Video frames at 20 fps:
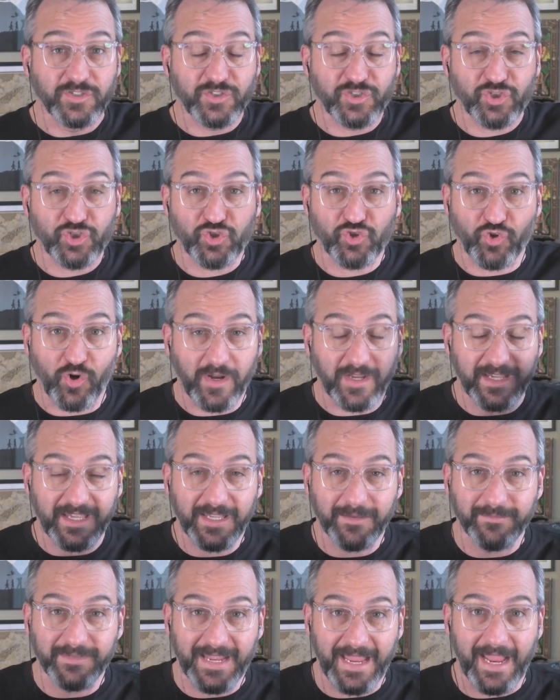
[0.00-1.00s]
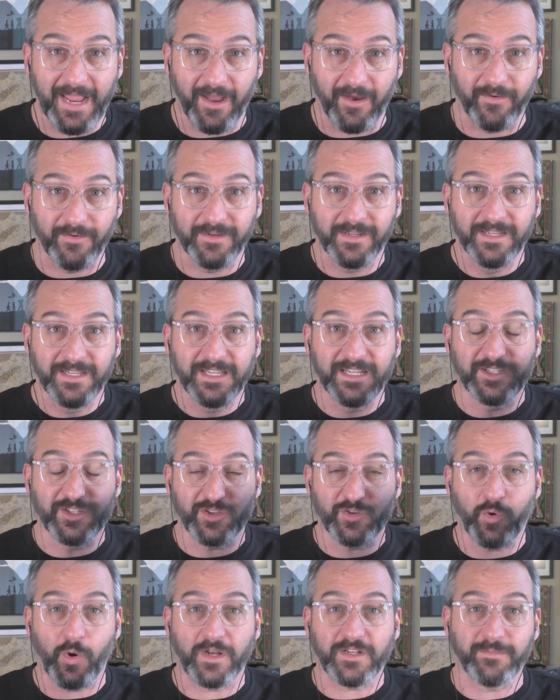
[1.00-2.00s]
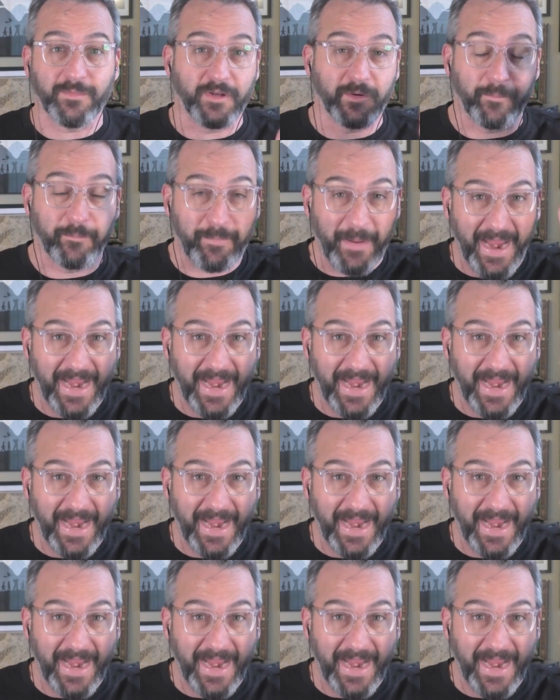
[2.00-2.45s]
shrunk him down into the quantum mode,